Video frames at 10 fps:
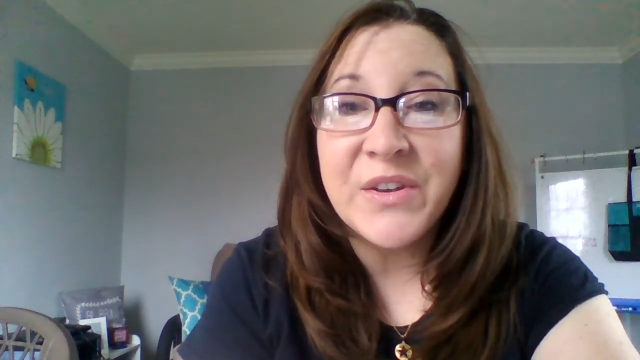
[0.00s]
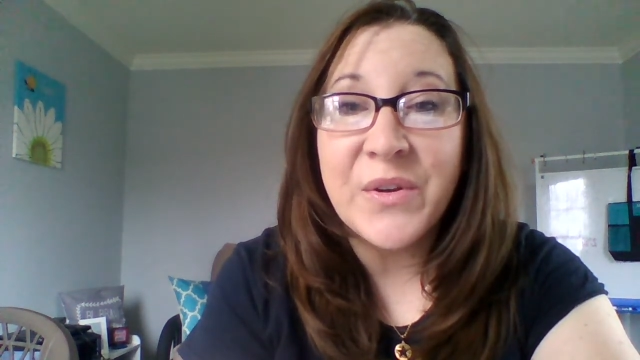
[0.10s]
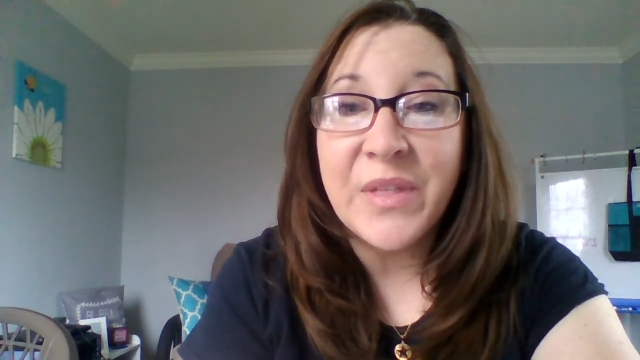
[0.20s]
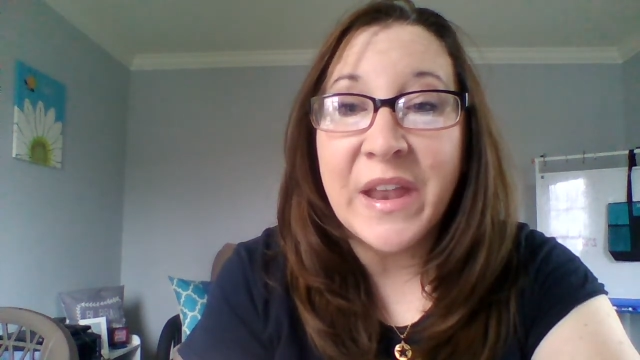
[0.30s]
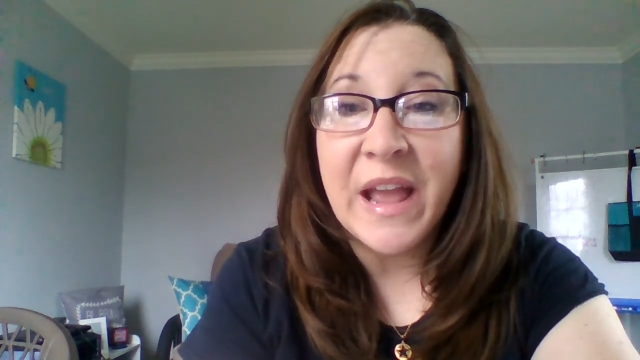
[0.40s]

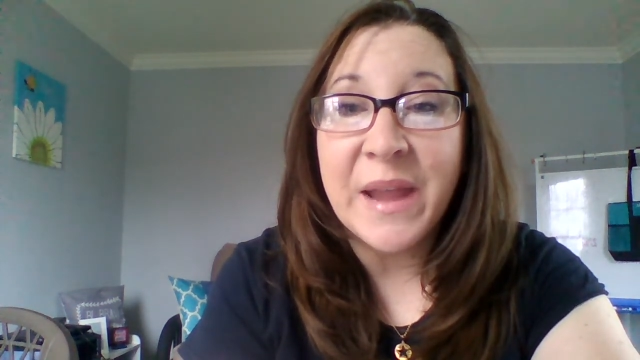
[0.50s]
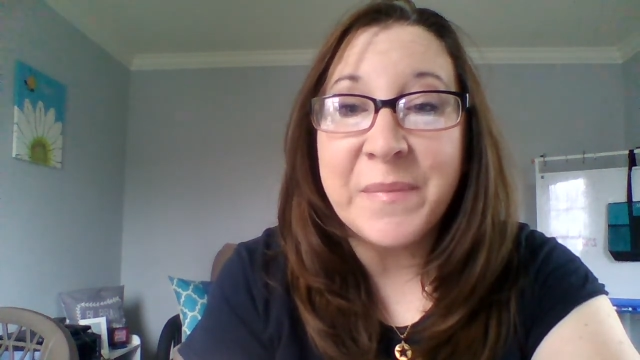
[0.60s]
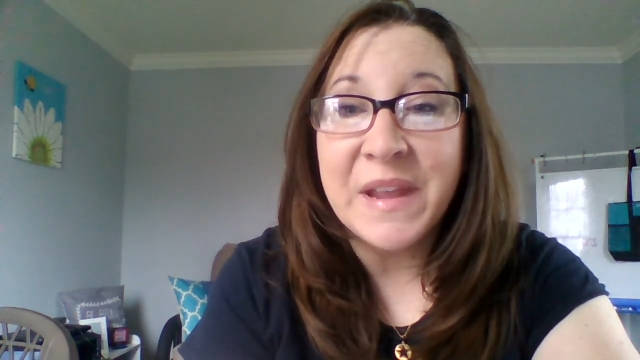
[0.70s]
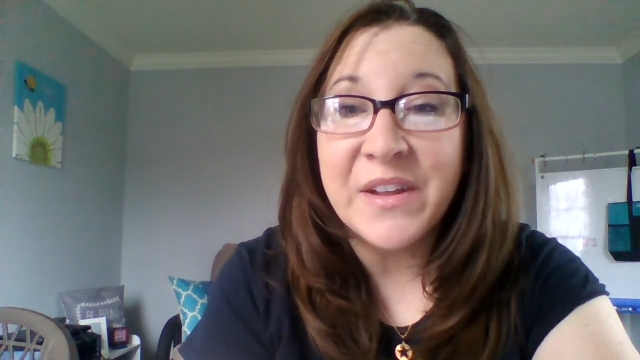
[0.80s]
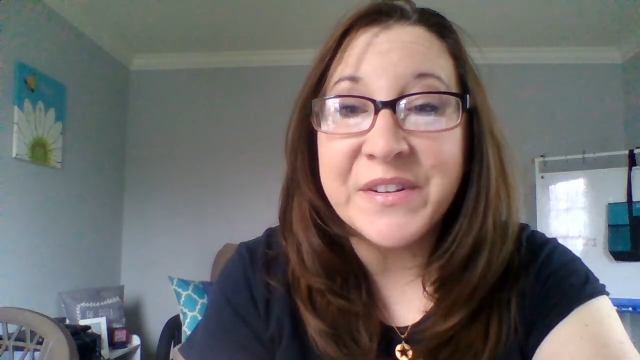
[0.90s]
Know that I
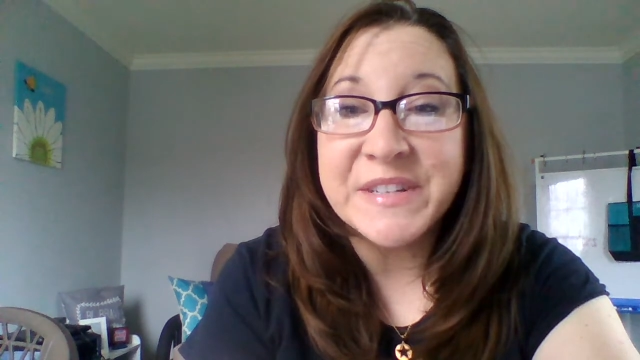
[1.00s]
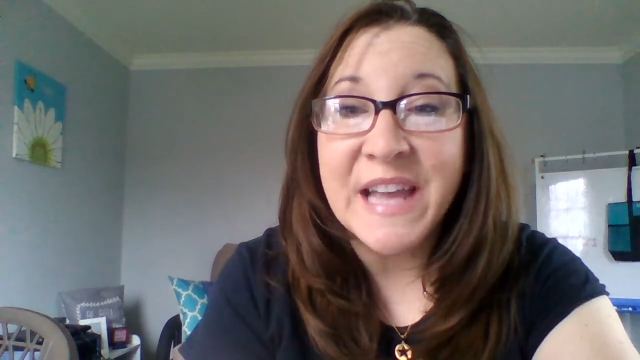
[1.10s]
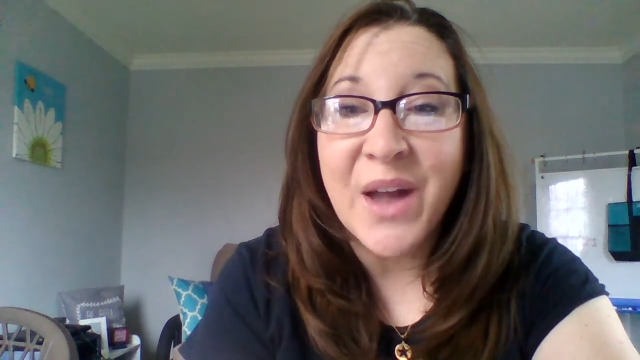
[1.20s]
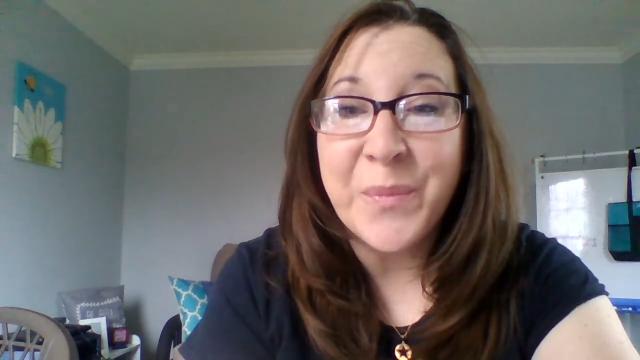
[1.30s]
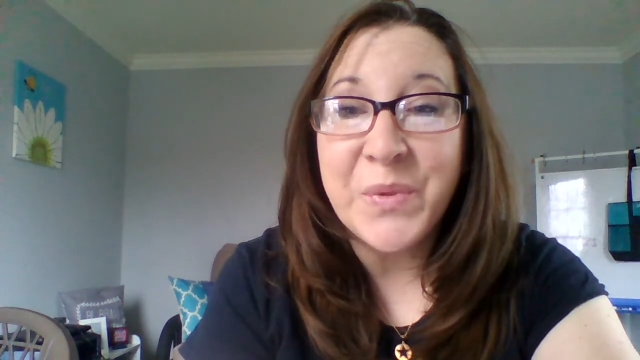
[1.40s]
am here
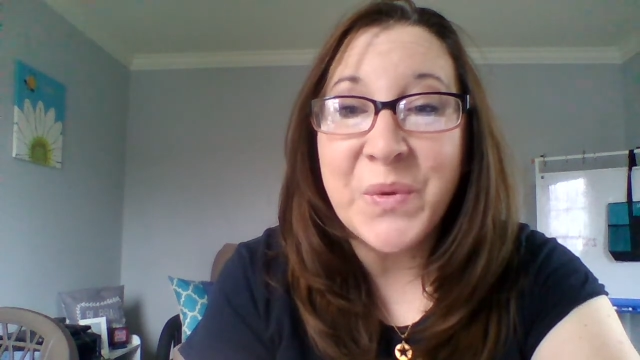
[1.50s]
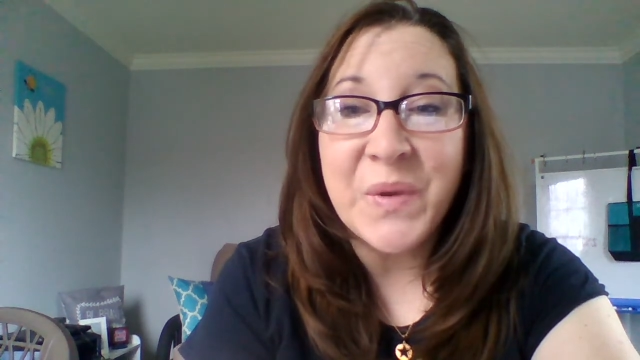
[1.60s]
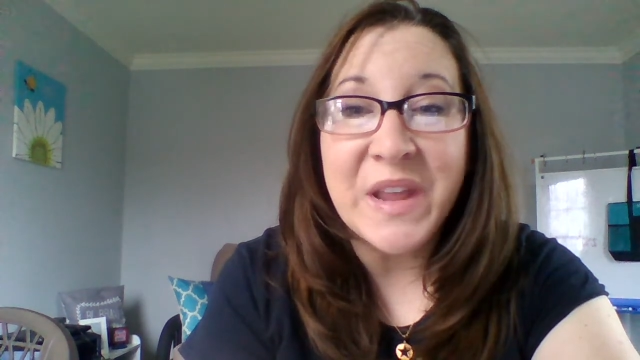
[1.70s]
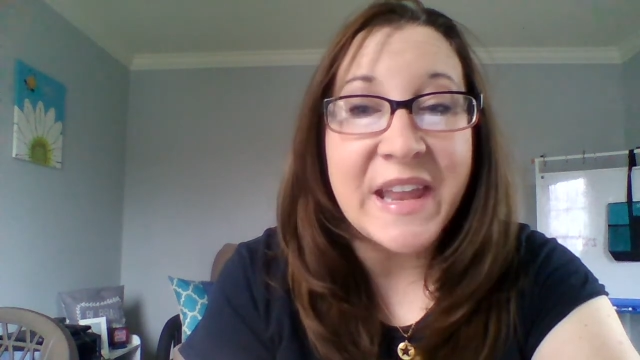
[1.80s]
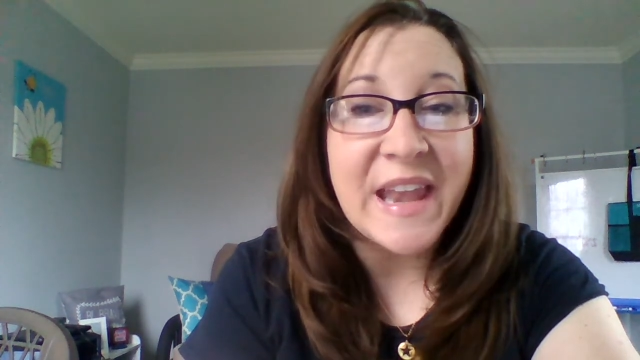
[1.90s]
to help
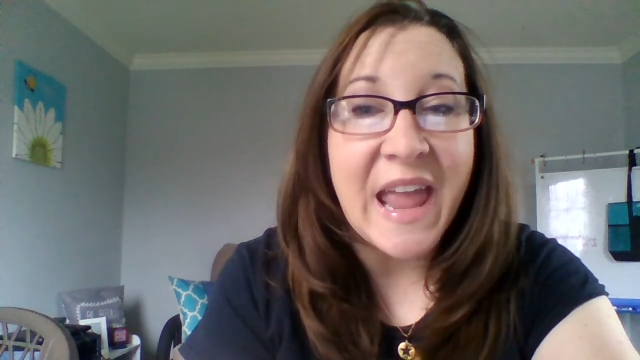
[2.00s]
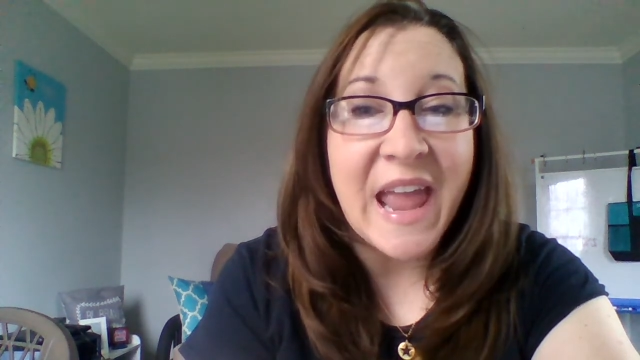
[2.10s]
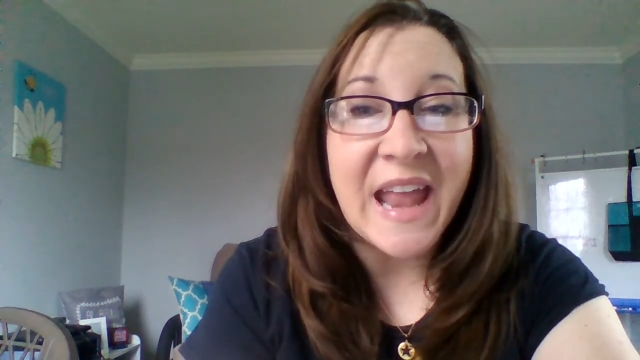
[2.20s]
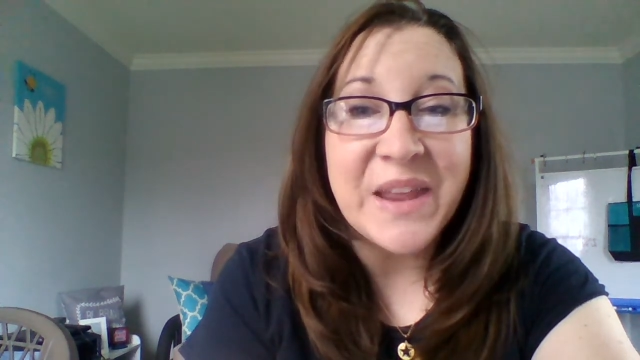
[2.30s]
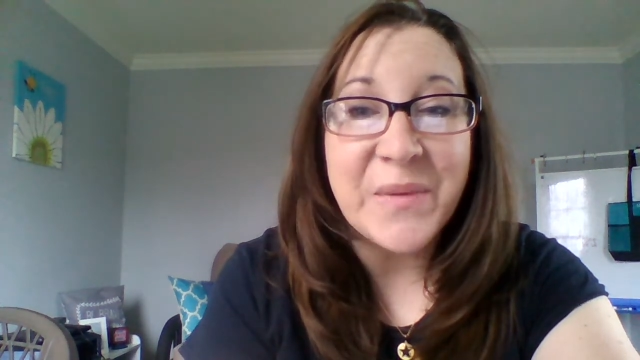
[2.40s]
you in
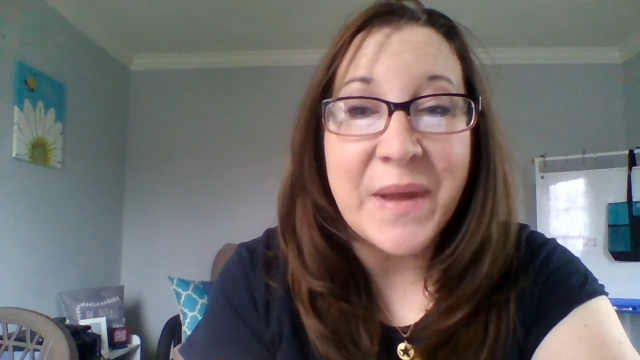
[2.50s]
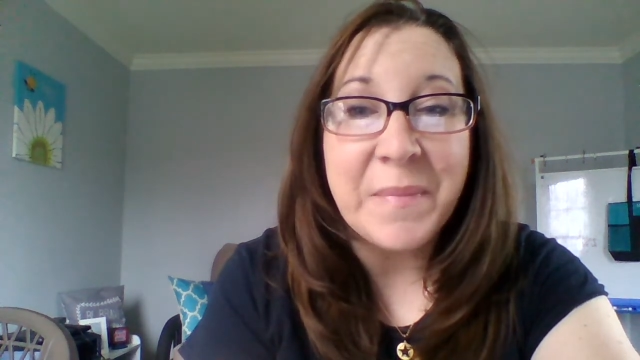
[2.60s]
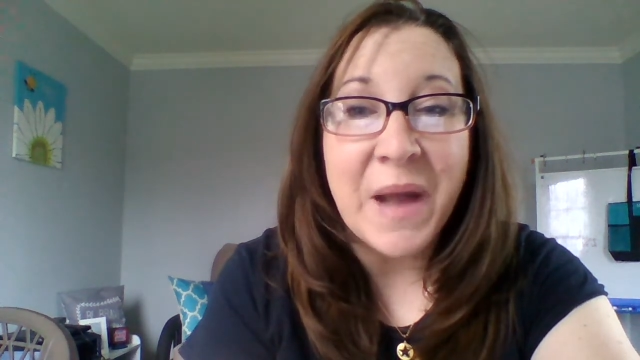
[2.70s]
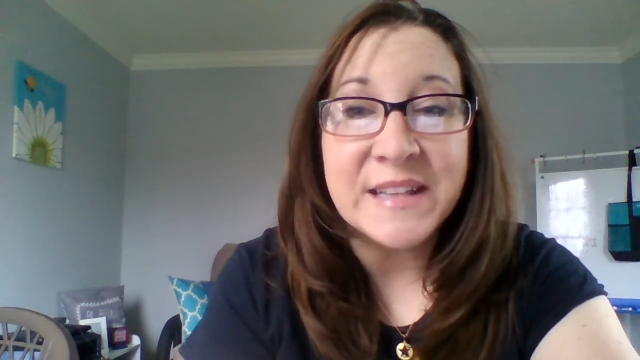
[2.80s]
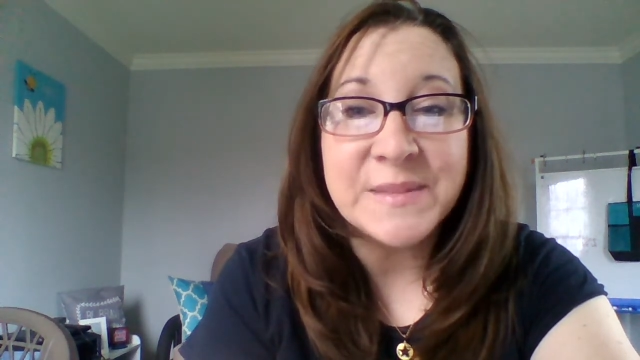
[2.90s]
any
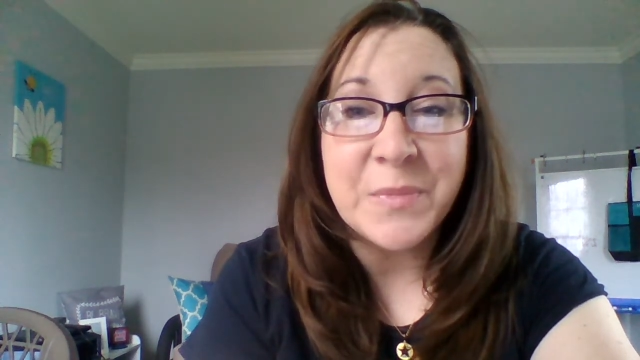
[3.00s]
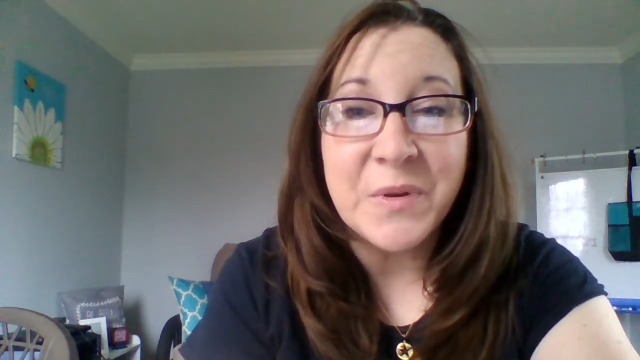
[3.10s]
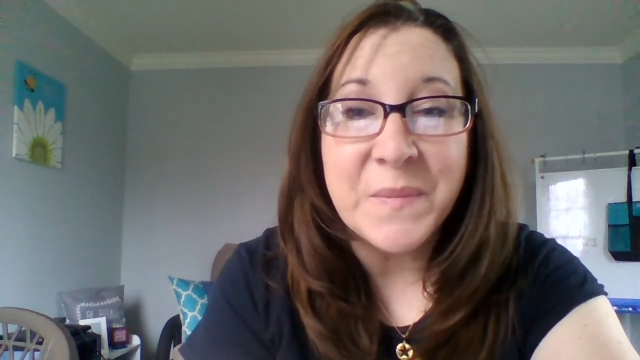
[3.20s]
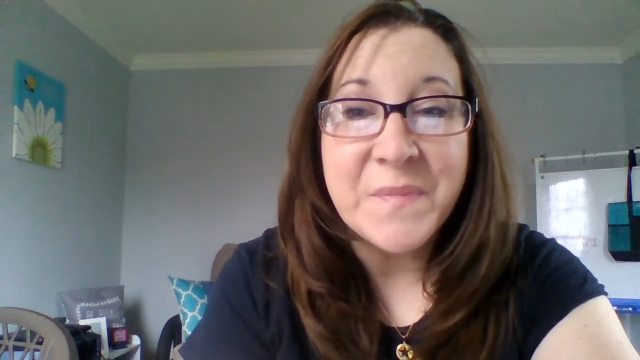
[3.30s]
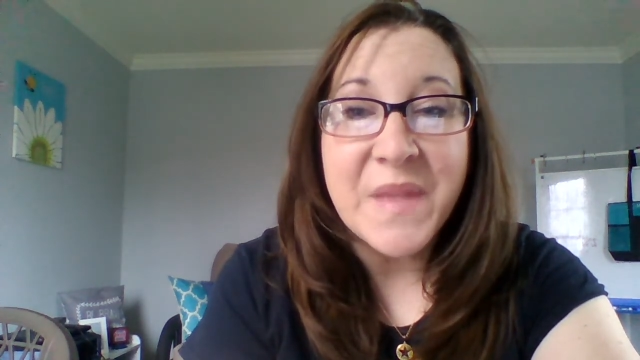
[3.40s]
way
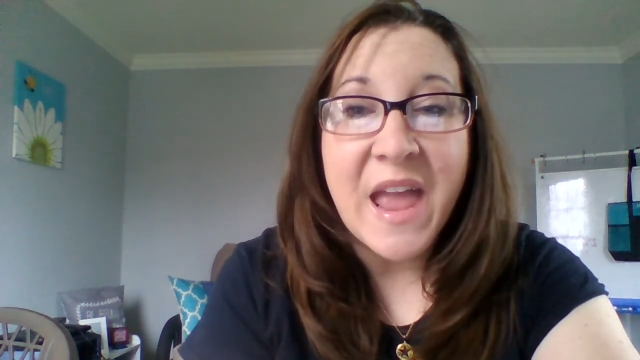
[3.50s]
possible.